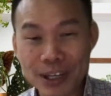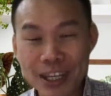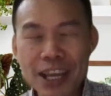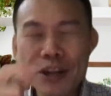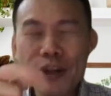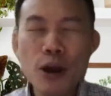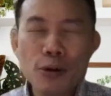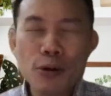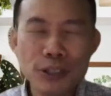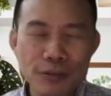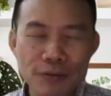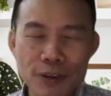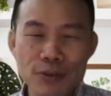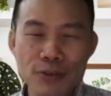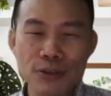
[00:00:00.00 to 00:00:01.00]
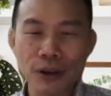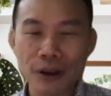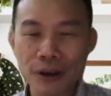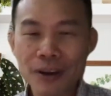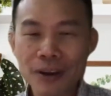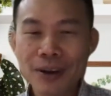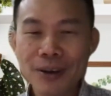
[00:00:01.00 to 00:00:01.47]
He knows the future,
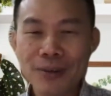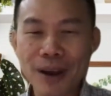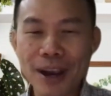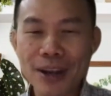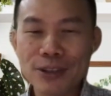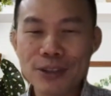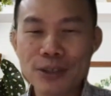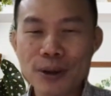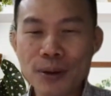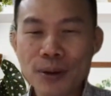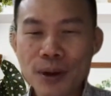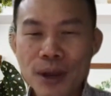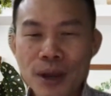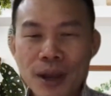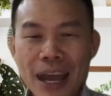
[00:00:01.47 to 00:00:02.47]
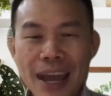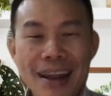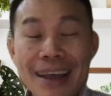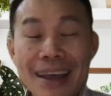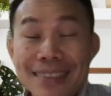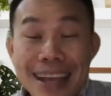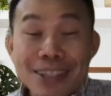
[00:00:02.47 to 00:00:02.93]
right? So,
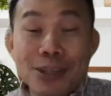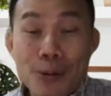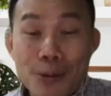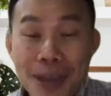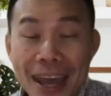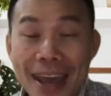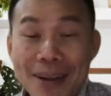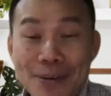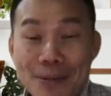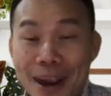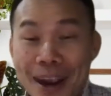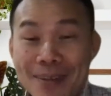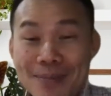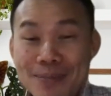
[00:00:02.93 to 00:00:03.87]
and that's okay, right?